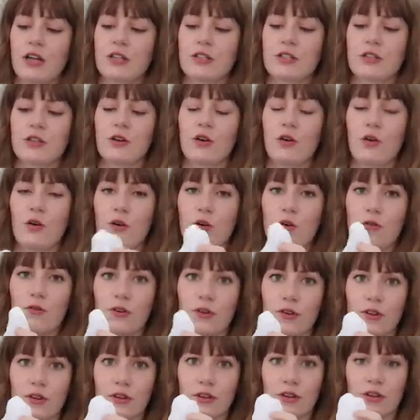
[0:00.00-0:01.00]
to go
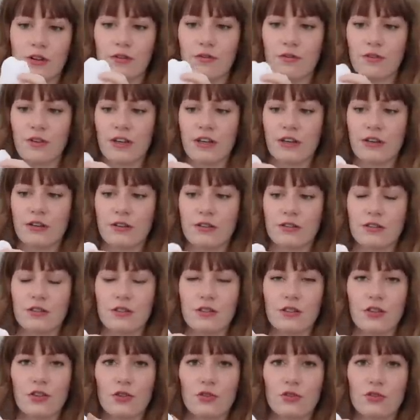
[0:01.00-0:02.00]
over their little fingers
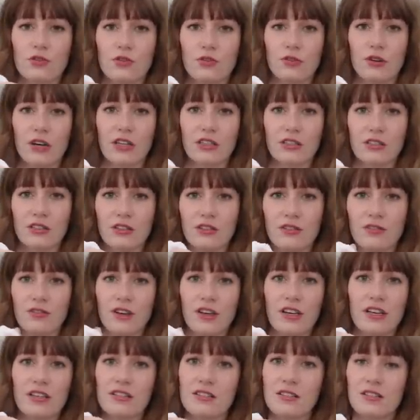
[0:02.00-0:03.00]
so they don't scratch their
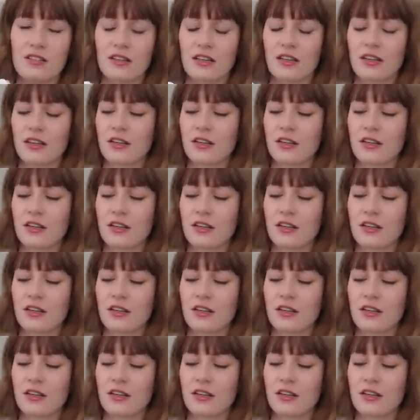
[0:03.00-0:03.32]
face.